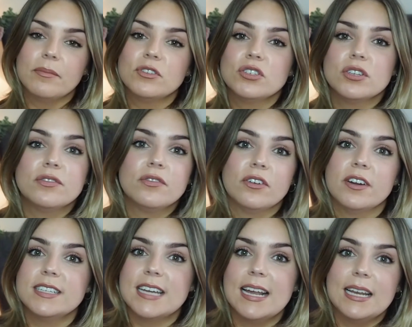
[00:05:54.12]
just for
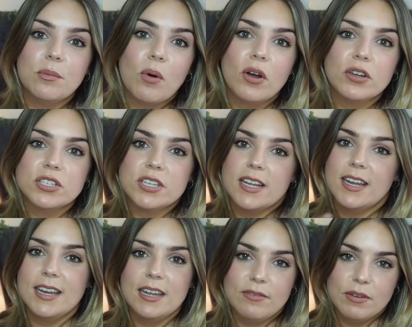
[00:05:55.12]
a daily wash and
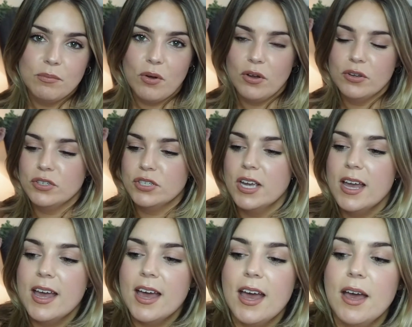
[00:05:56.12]
an evening wash,
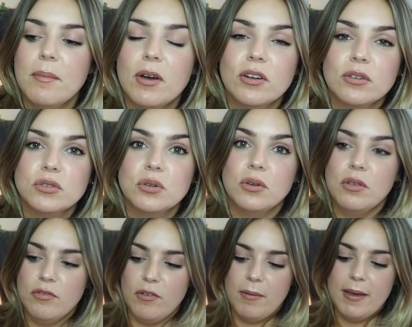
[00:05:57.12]
and I'll talk you
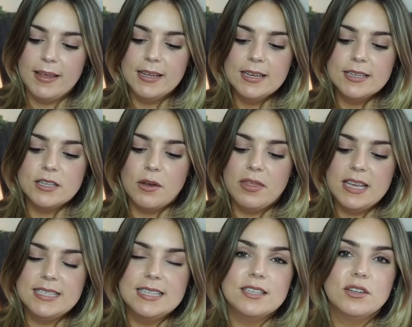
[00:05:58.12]
through it. So
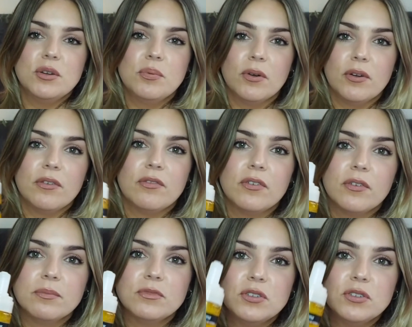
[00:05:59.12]
this is a new product from